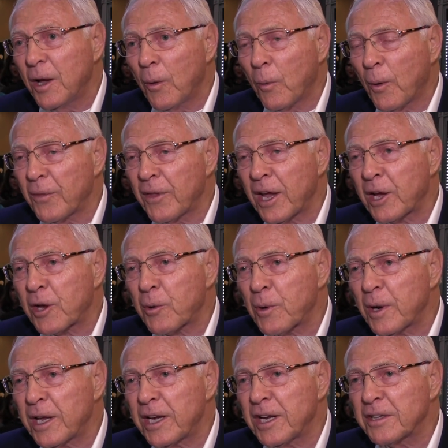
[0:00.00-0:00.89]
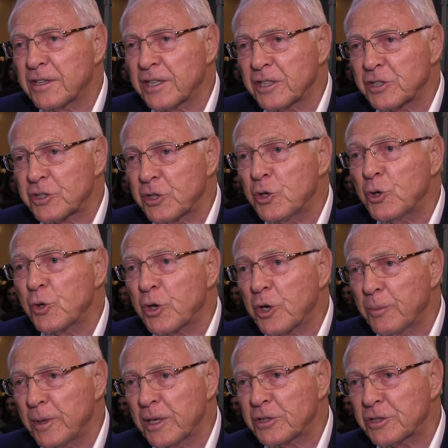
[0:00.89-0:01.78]
When they created this new
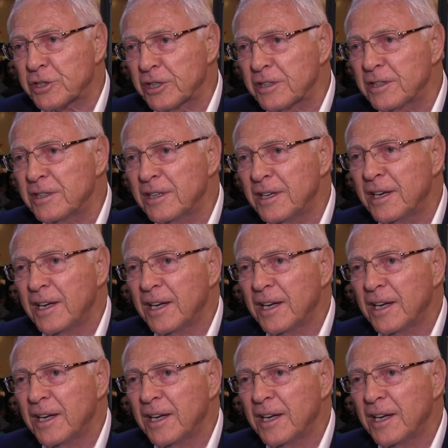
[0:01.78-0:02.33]
commission,